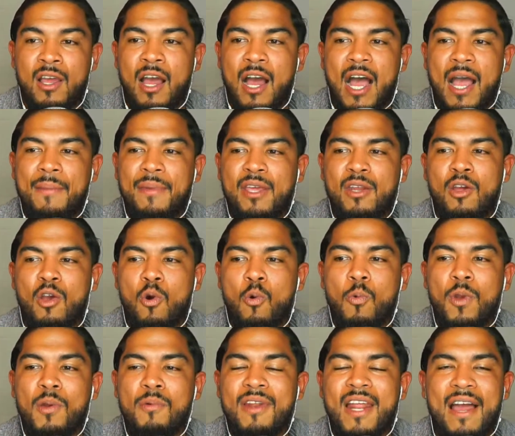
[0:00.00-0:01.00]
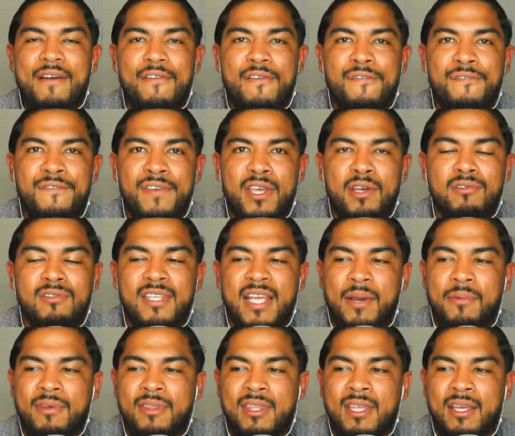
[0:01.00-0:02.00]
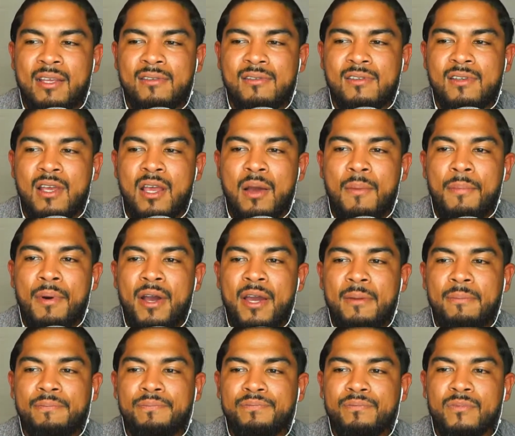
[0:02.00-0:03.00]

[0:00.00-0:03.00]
I mean, we would have a field day with this, but